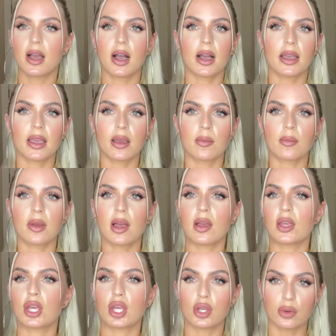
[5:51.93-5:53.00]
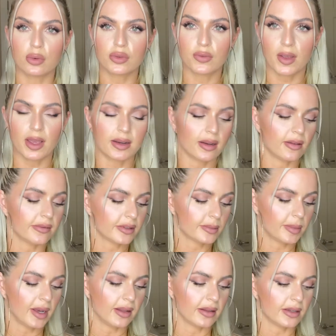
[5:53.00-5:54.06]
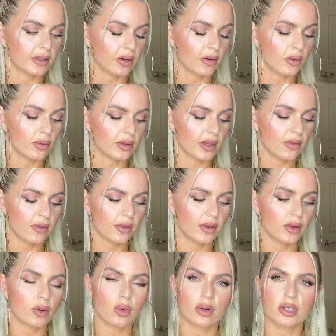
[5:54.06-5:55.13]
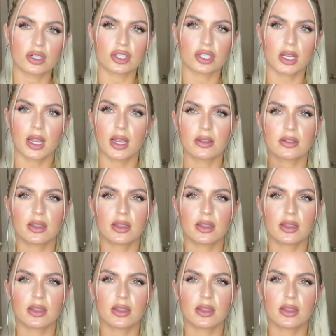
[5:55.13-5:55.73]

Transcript: I am a huge fan of this palette, not only for the gorgeous shades.